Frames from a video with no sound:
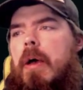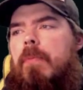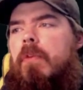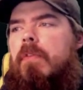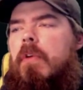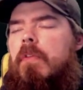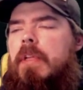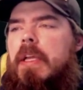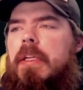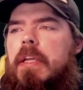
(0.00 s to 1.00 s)

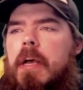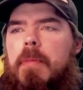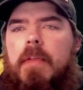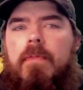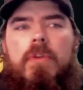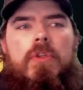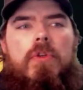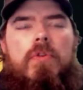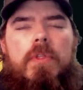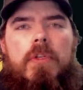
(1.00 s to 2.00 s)
revolving income if you
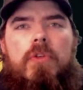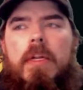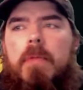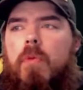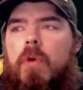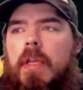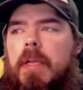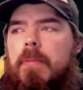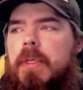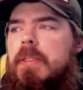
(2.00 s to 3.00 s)
choose to treat it more
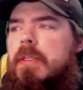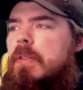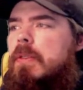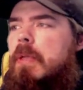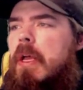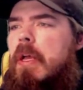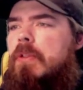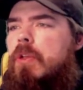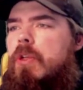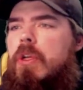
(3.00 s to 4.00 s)
like a business.
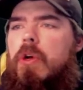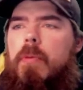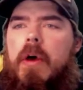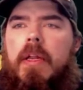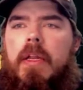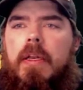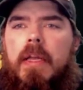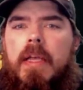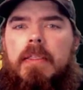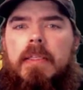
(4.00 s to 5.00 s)
So you can go about it
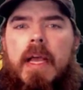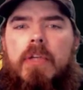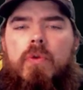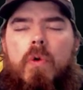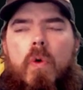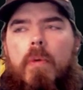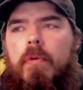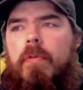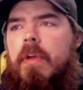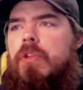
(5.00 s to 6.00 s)
as casual or
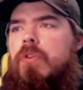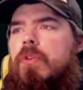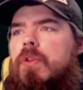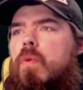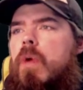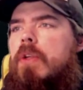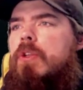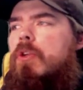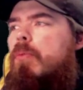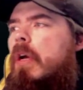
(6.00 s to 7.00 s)
professional as you want
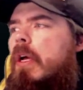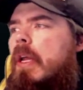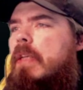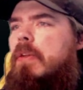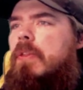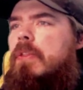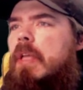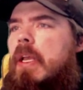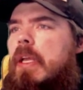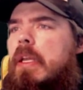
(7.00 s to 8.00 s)
to, but as I was
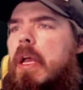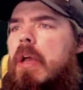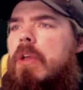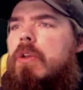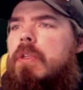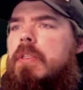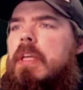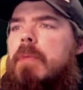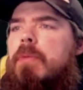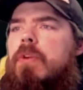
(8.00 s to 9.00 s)
saying, you could
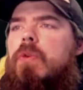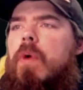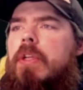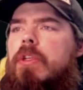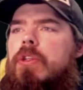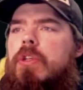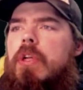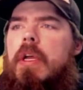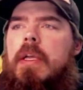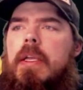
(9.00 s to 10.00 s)
set up your Twitch,
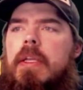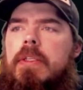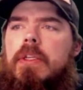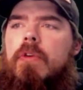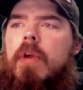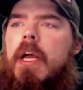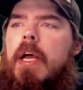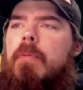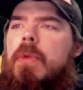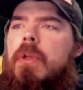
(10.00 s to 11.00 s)

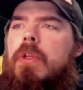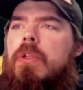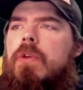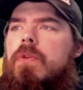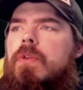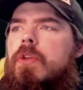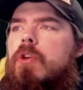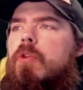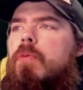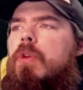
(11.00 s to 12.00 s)
Instagram,
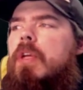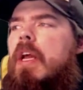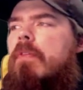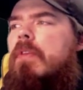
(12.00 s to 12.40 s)
YouTube. You can have a